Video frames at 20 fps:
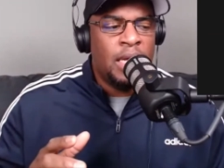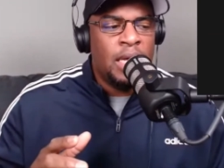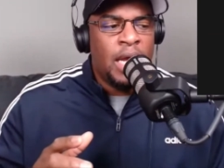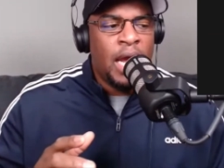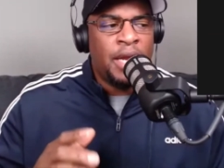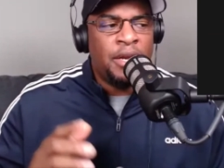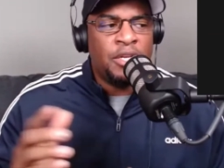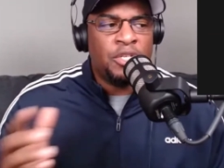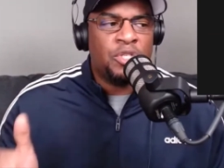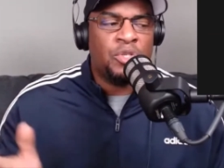
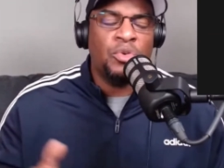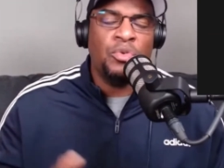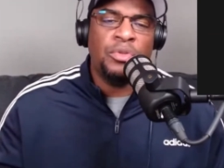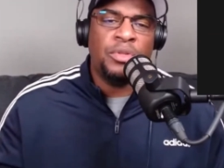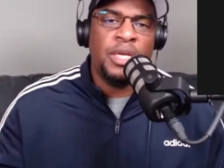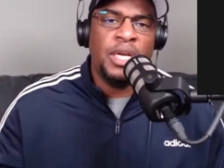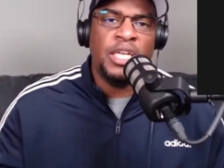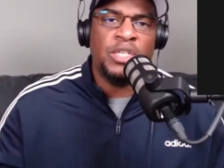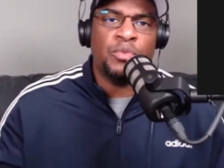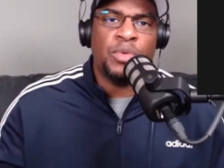and the truth
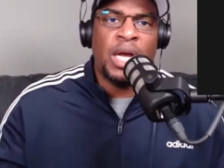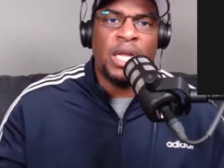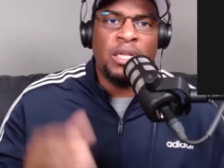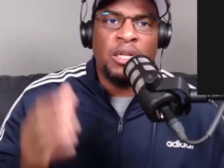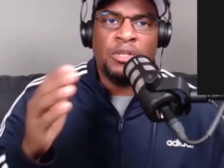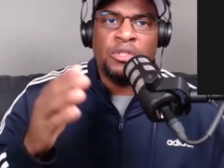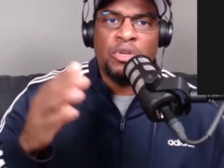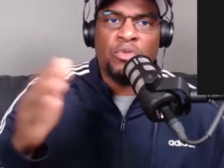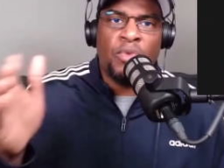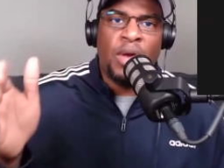is, when I
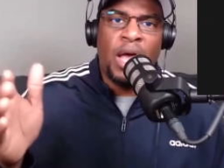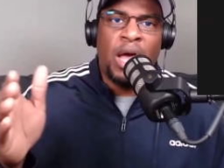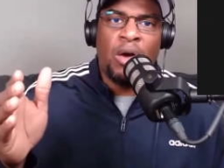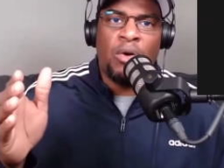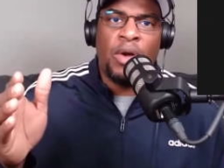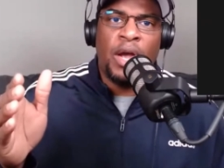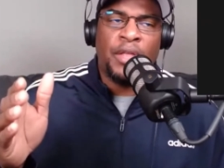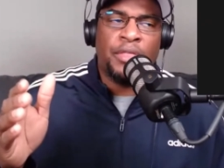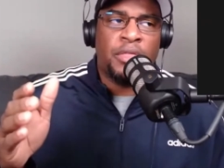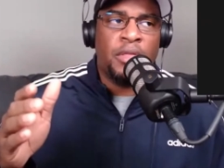looked
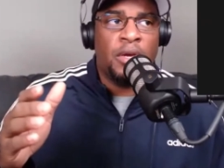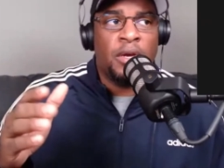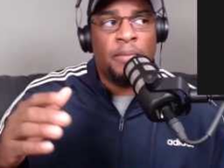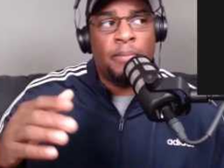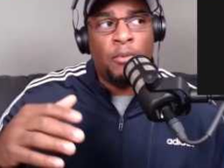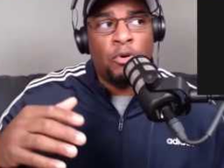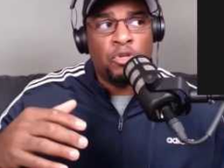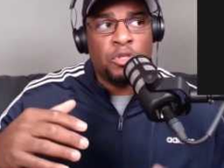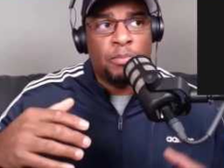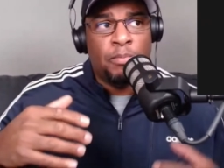around at the
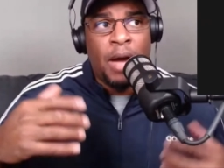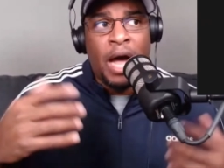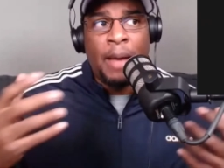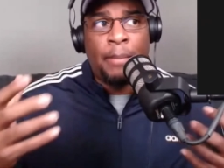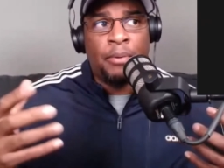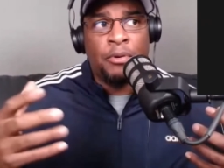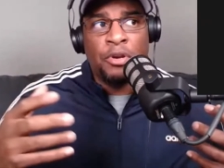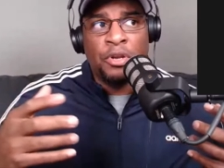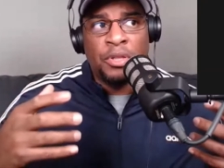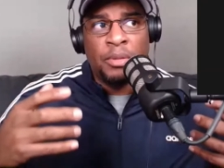most
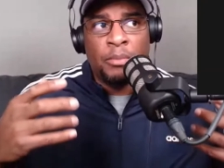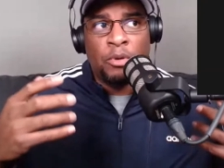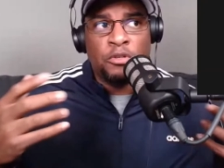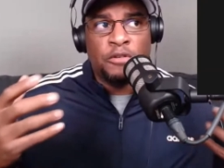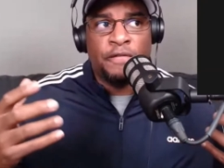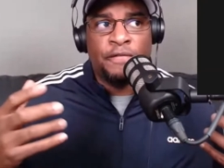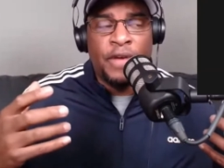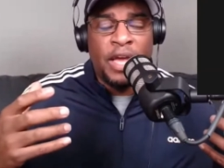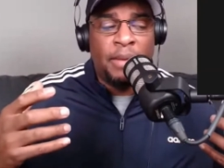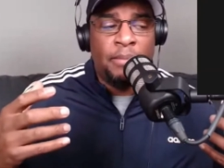popular and the
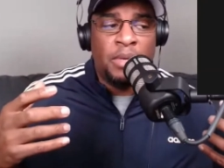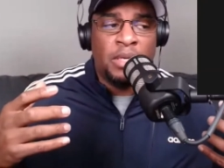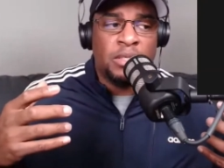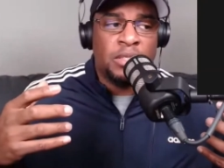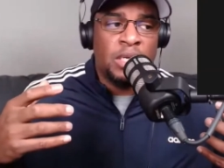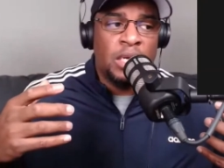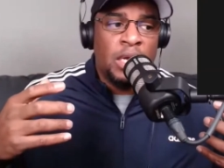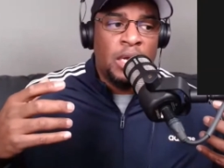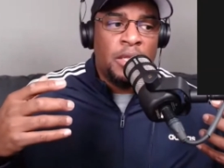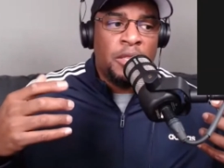most
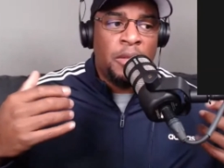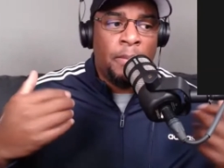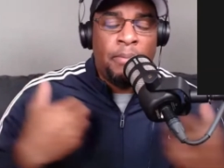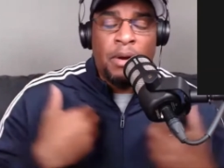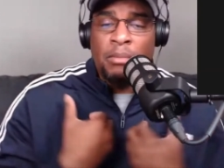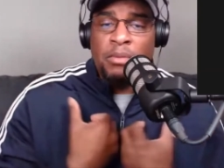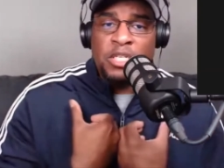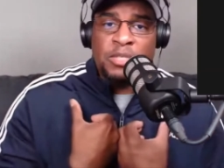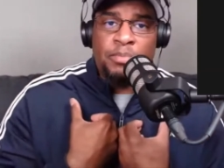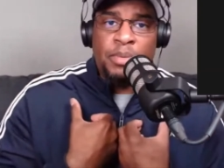famous, the
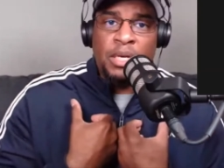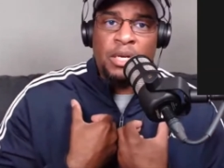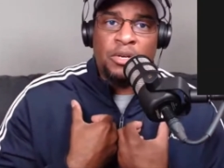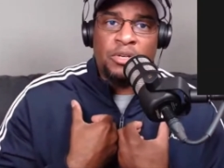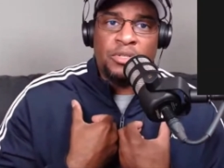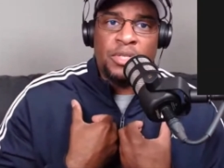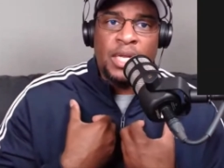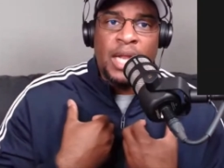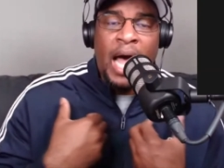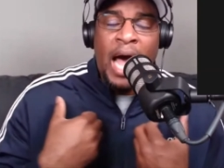public
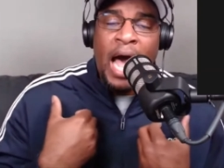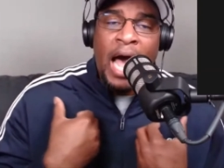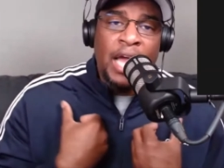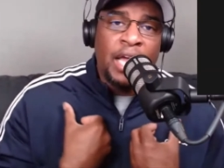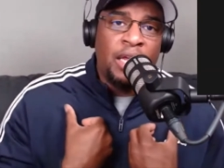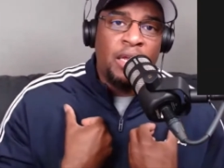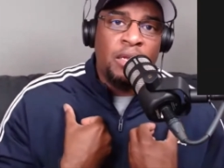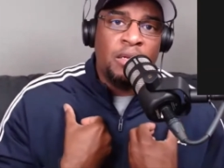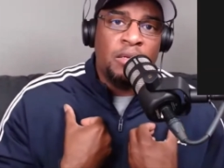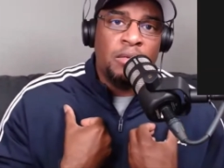speakers that
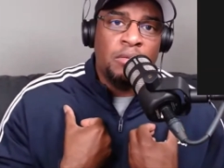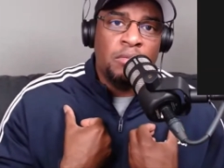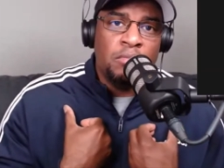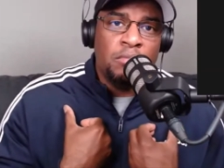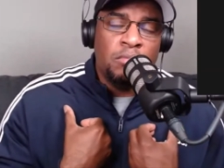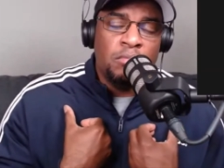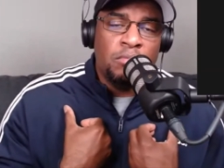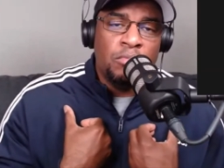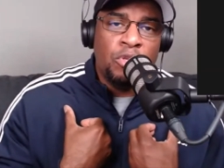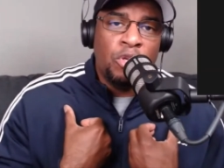I
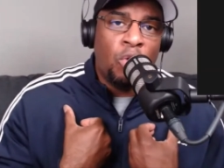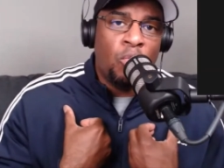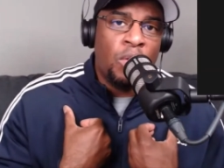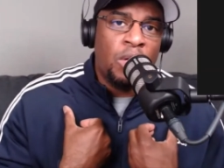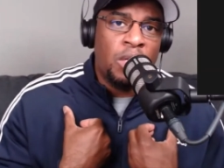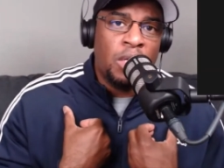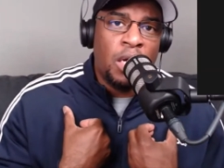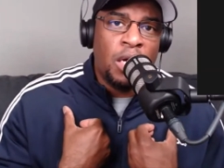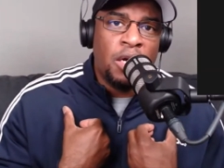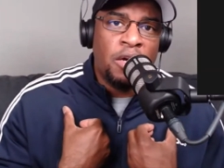know
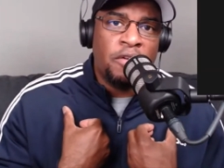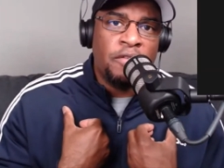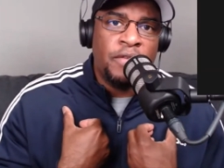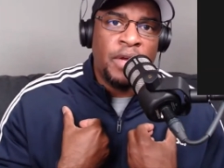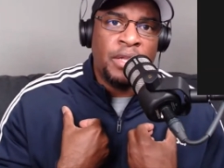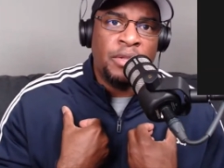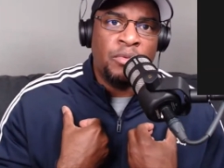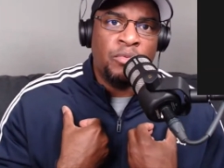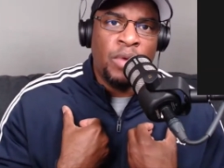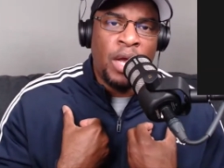and love,
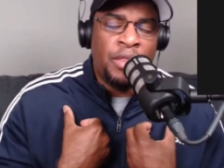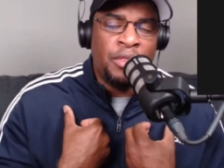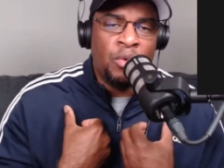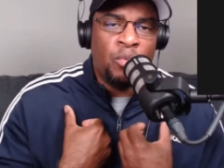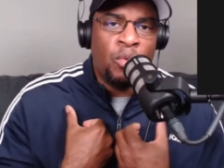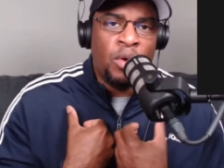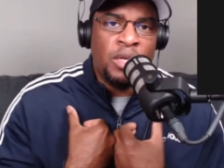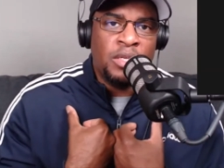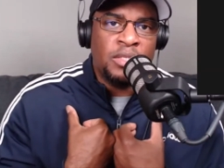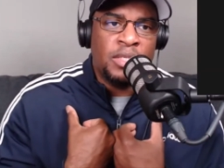and and the
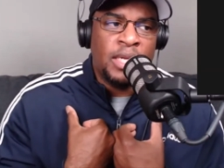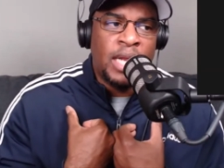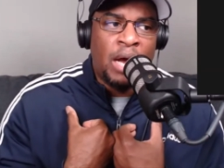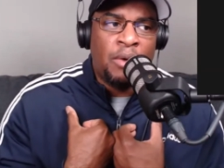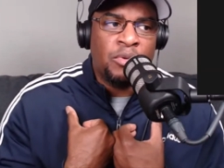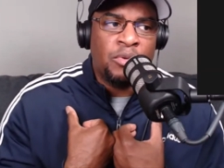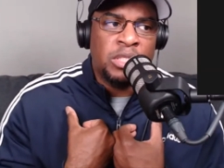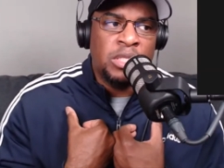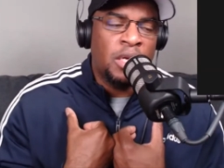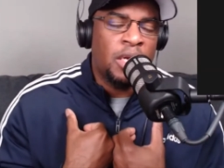ones that I
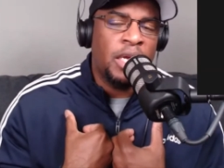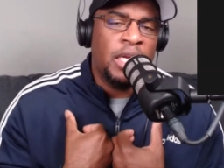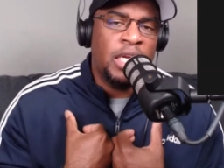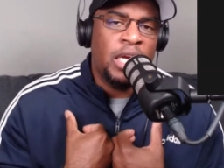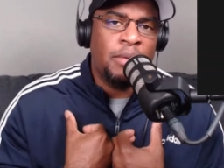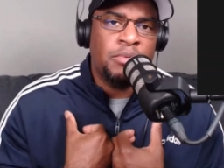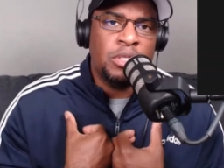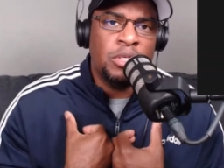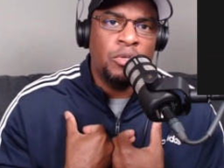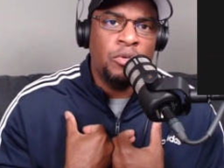was looking
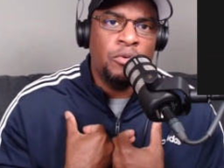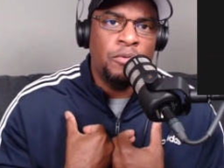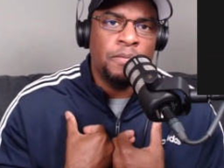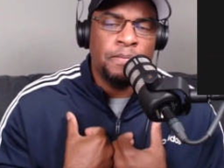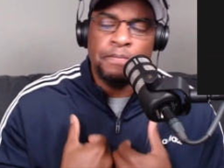up to,